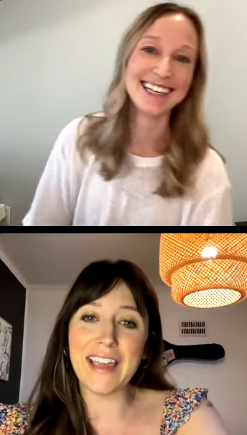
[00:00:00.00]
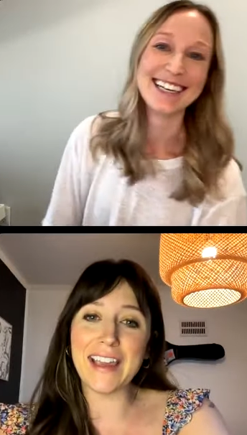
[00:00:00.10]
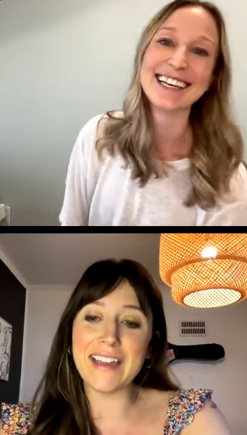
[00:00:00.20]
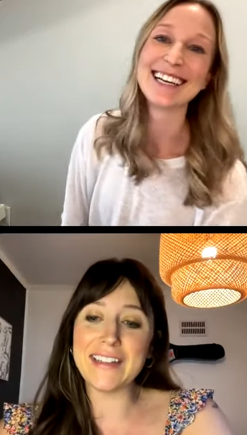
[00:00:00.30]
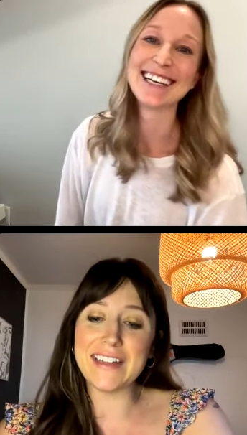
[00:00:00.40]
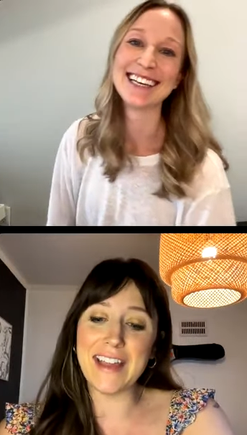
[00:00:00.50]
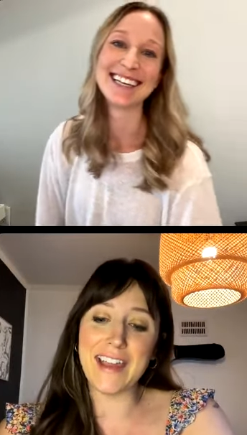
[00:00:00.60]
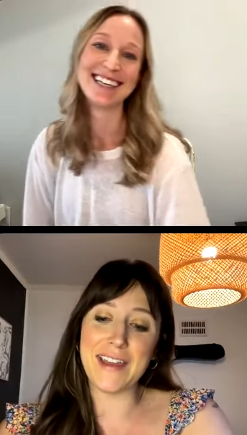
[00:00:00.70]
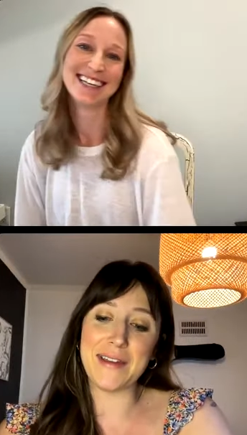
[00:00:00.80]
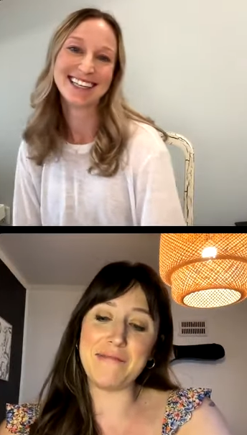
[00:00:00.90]
Speaker 1: And
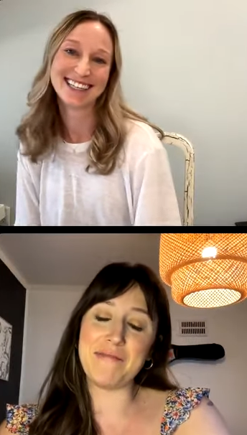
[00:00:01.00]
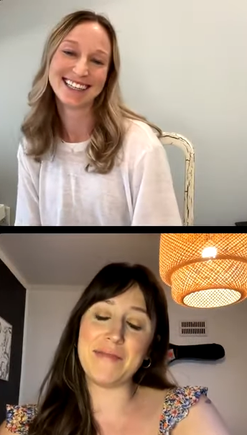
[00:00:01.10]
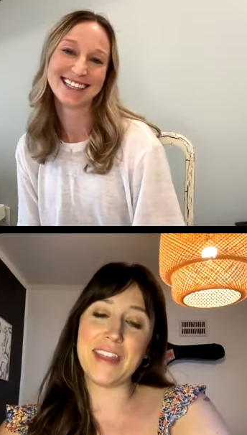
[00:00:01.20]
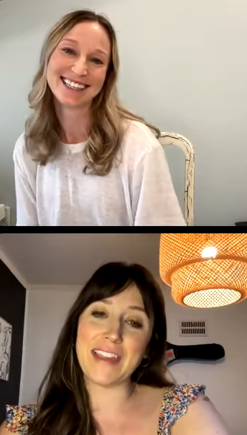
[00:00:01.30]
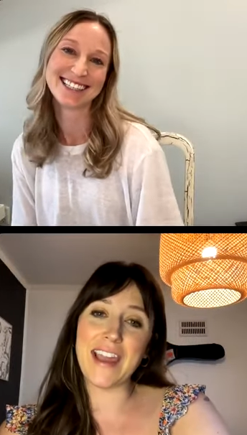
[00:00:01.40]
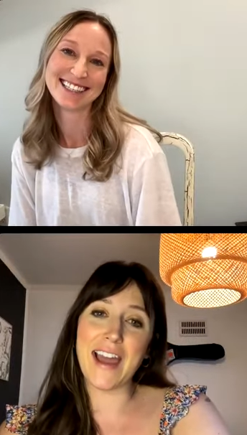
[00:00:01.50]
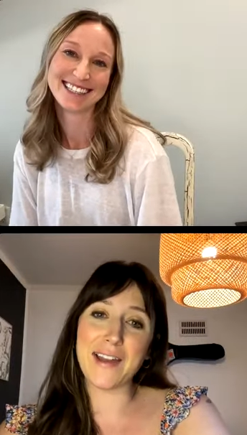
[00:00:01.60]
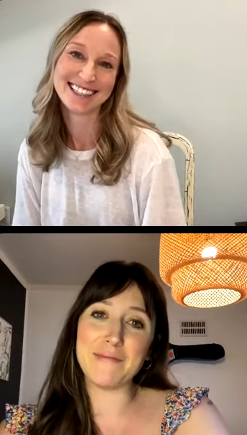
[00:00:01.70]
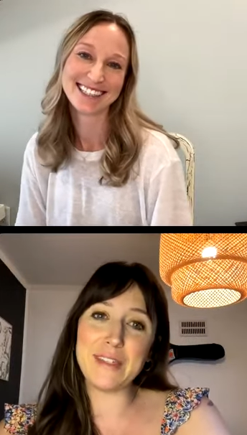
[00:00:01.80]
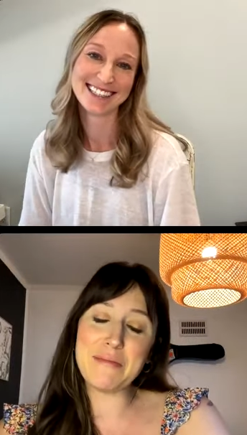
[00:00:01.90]
um, yeah,
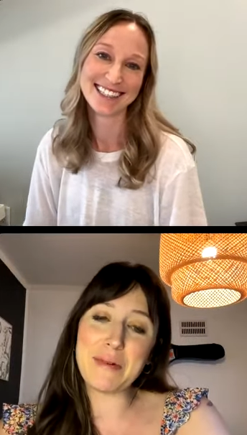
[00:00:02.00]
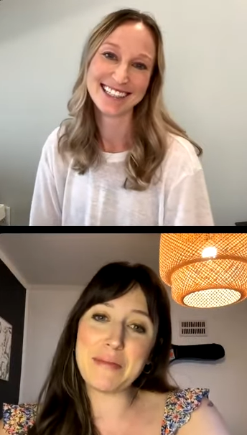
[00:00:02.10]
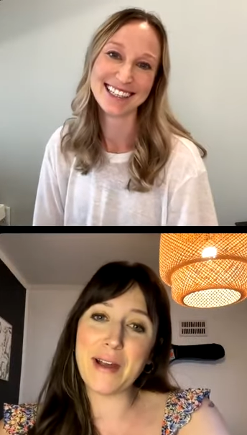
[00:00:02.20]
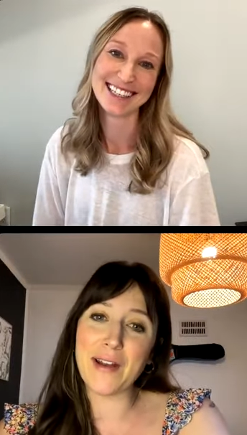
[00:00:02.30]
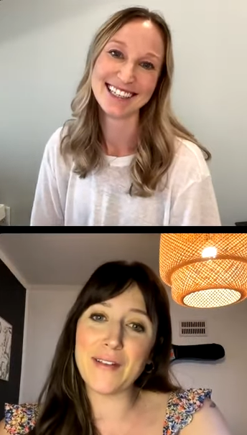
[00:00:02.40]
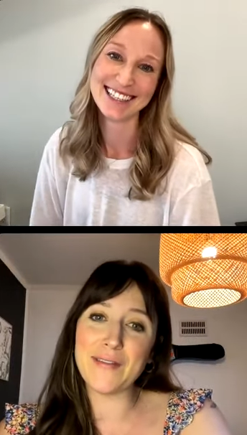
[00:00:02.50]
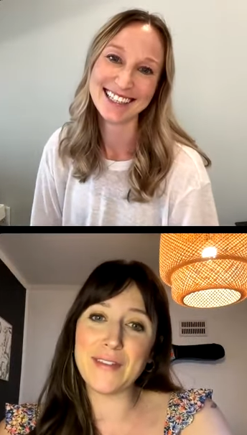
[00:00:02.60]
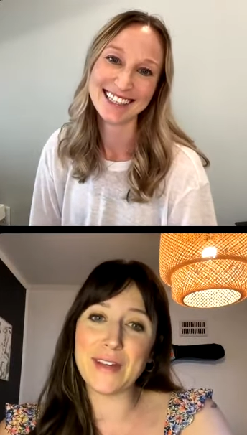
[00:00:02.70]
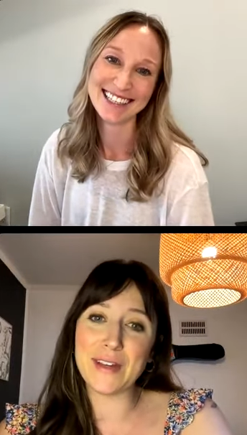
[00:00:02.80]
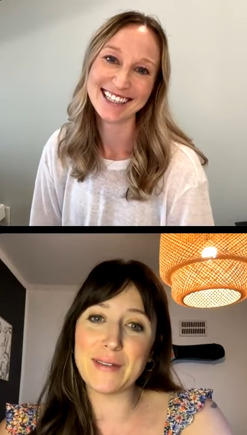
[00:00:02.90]
I'm super proud of
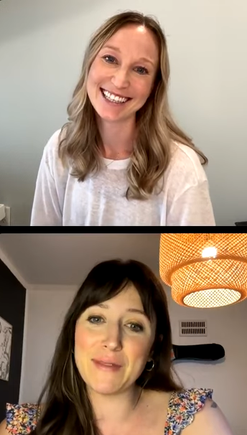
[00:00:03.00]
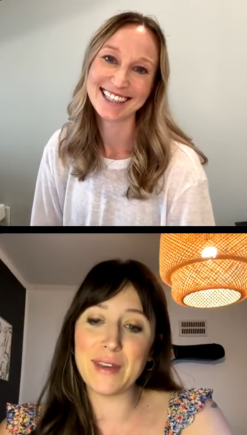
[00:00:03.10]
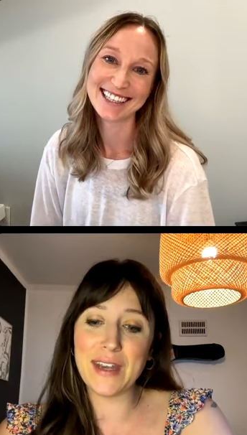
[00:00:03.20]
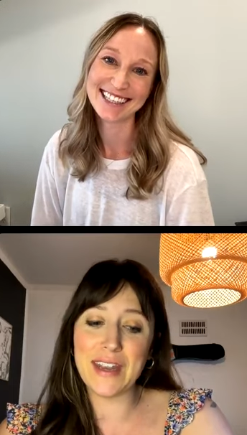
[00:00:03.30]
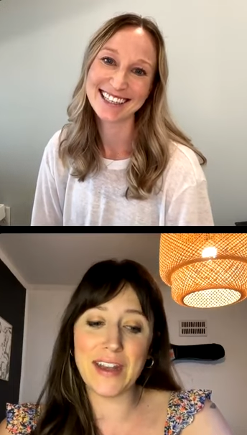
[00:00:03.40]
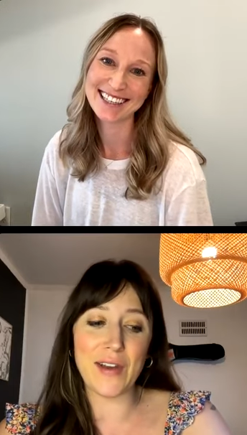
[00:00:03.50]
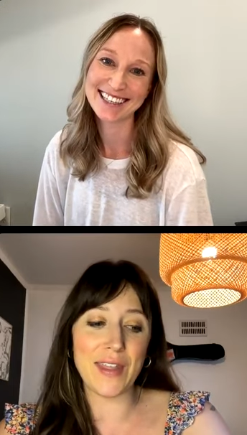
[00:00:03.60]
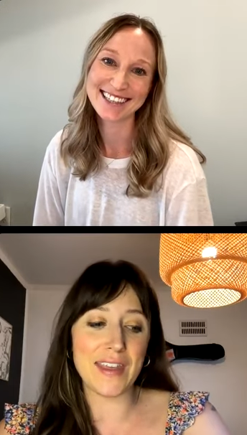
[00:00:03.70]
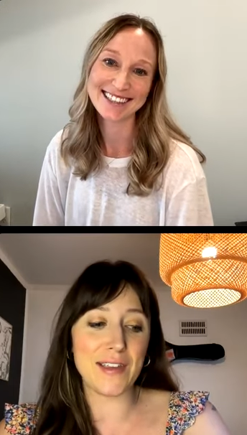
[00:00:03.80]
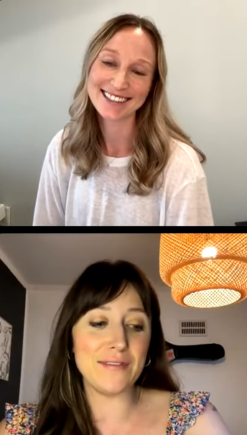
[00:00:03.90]
your community and all
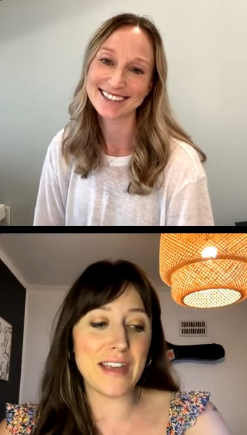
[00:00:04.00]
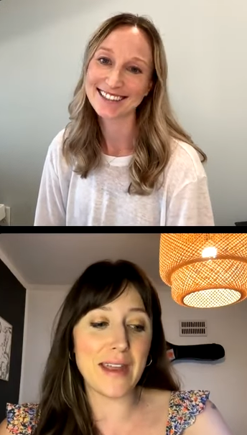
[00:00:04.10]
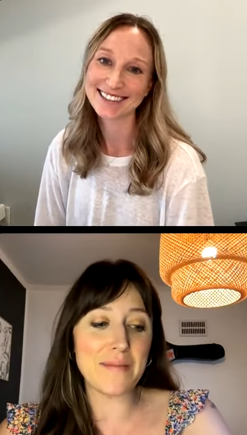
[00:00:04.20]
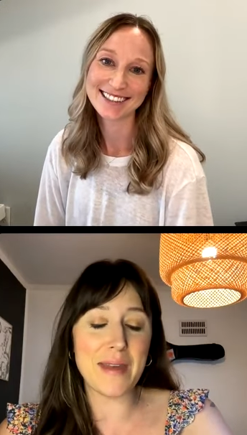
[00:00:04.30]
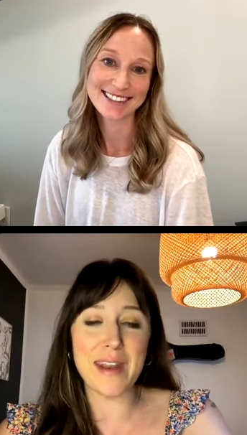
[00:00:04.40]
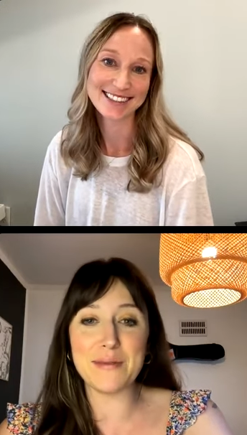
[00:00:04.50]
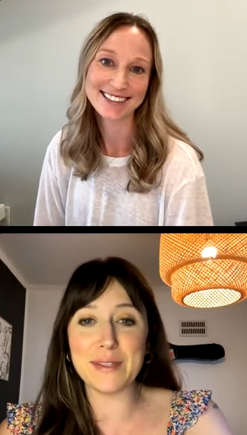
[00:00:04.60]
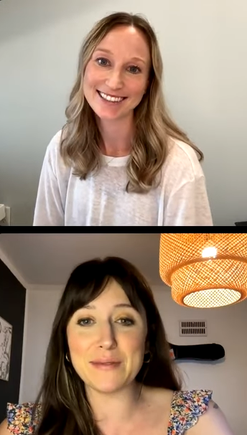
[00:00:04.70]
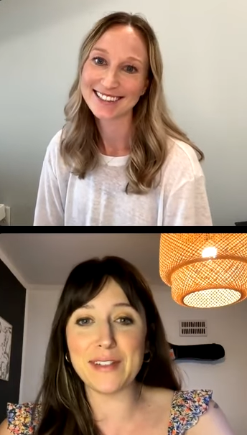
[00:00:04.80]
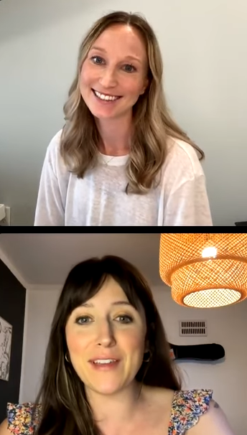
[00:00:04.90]
that you've done. But it was
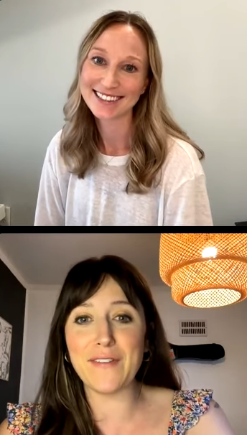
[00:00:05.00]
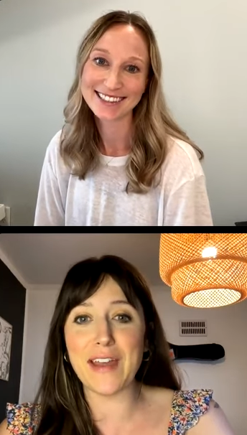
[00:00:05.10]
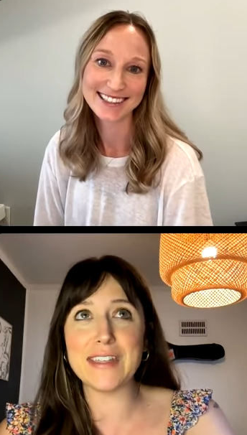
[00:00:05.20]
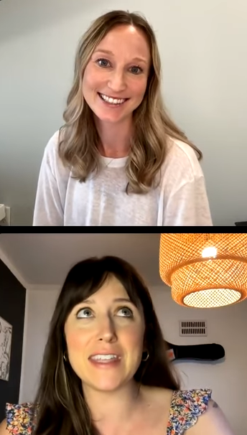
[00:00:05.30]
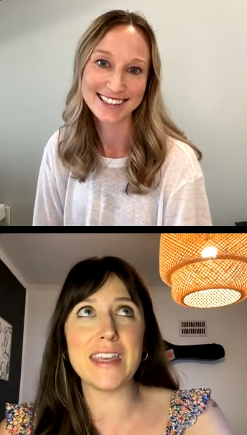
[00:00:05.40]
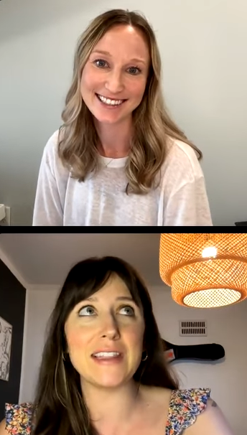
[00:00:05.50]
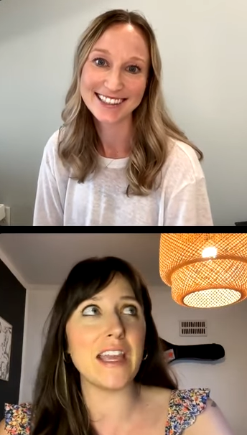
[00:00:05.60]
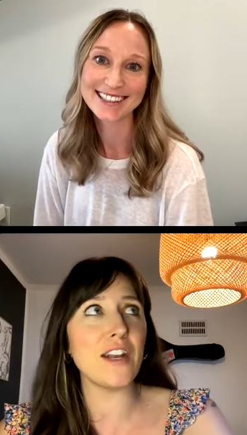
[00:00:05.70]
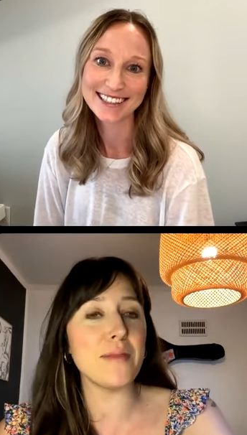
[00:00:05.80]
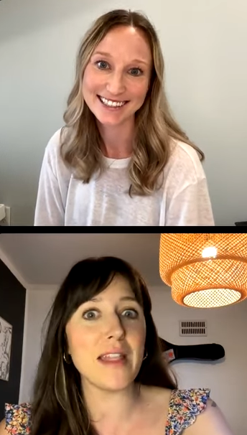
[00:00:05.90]
really fun to then
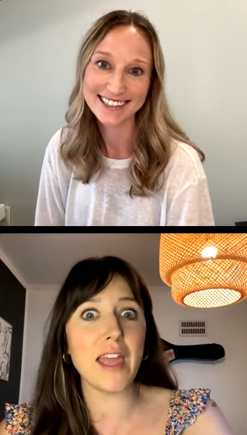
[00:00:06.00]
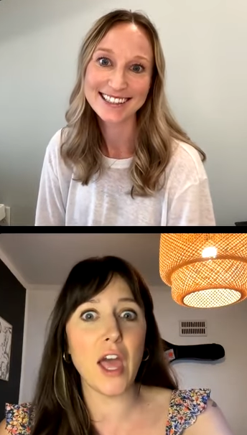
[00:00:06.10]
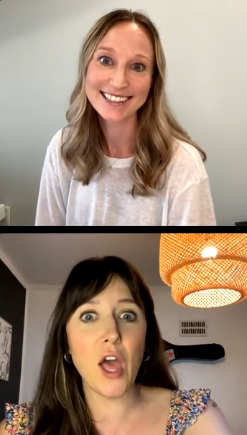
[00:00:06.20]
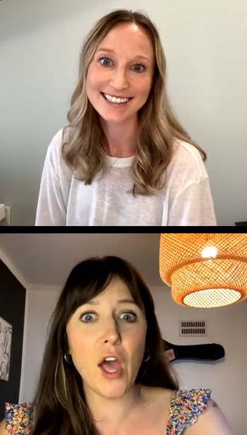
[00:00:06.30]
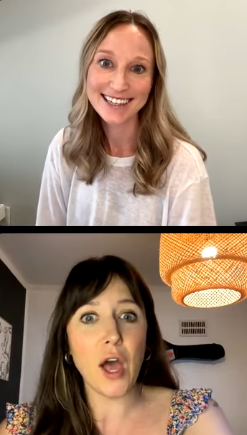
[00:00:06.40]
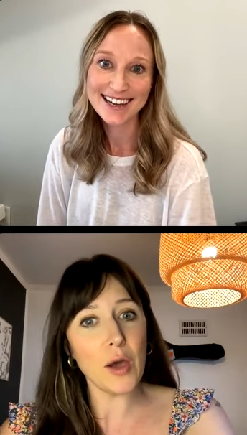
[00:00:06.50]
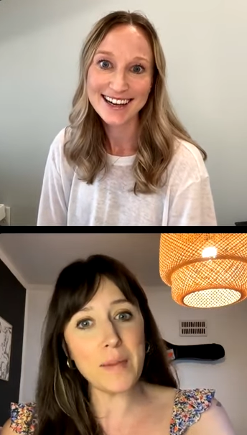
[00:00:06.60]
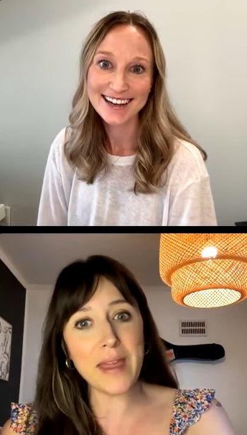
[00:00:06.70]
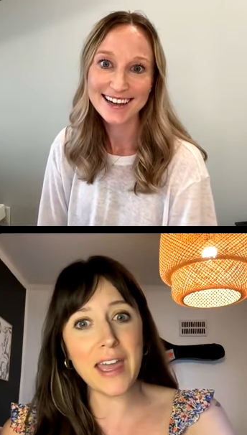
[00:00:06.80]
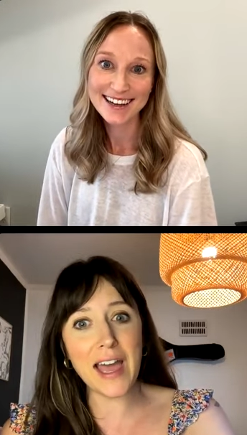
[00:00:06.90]
later be like, oh
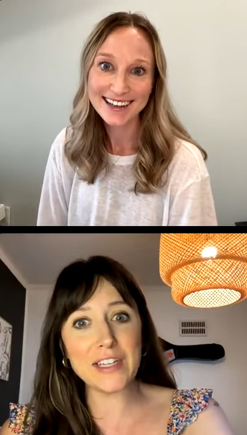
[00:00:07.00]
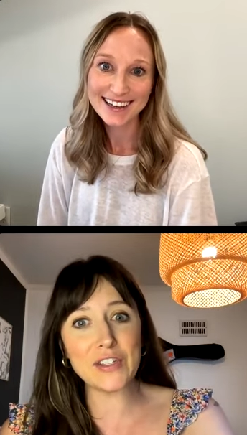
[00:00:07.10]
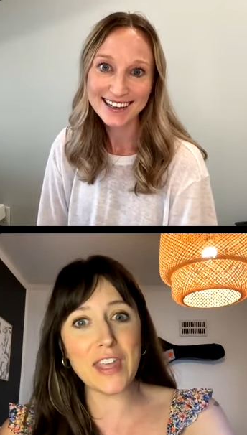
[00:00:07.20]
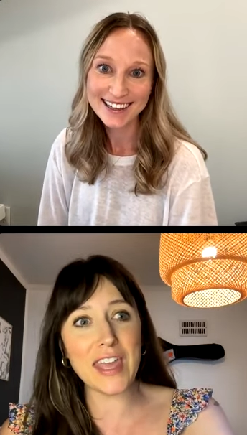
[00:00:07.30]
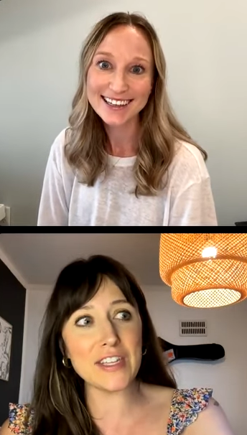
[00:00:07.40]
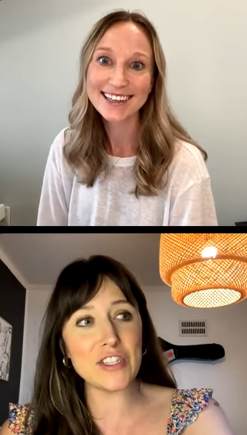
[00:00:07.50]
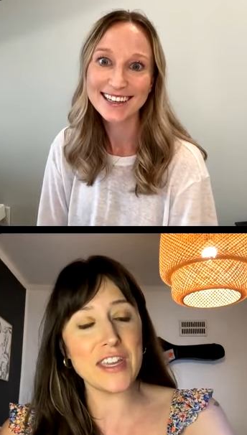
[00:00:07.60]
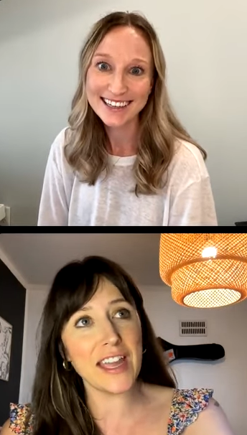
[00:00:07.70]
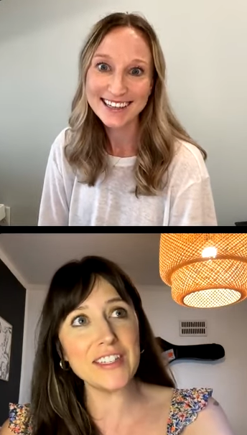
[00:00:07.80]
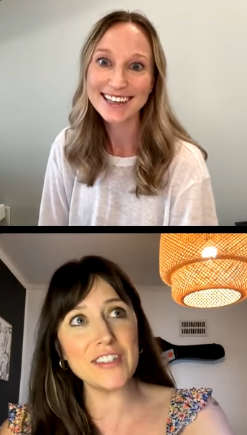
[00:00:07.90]
my gosh, like she
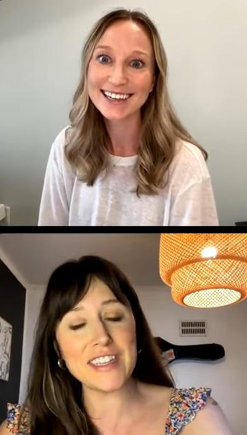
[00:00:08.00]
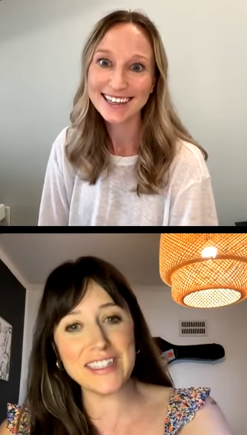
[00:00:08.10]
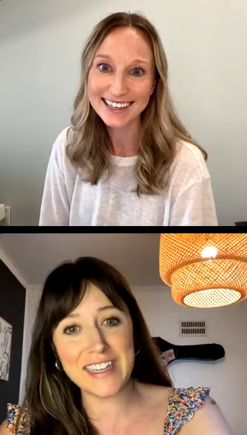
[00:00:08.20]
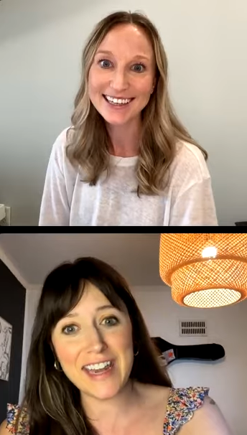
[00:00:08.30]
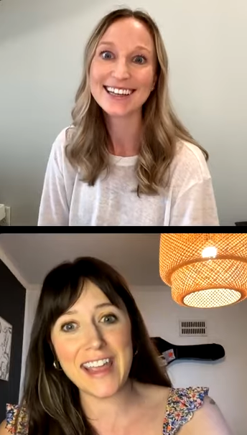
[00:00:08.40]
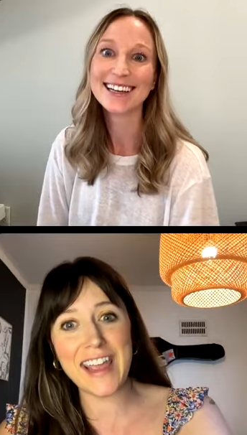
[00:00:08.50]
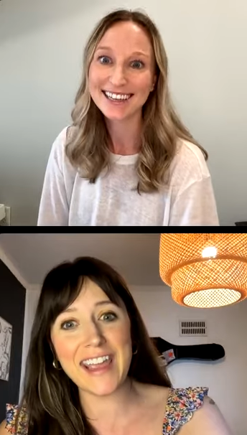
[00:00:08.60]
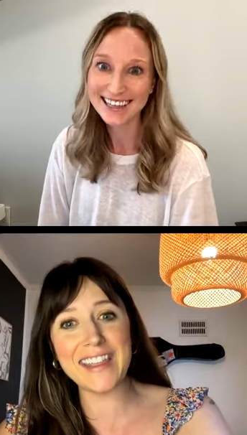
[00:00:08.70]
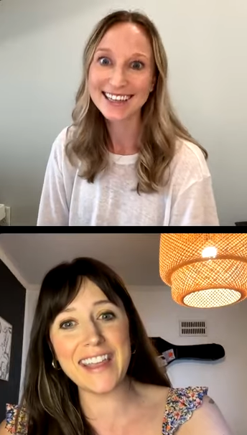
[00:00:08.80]
actually did it. And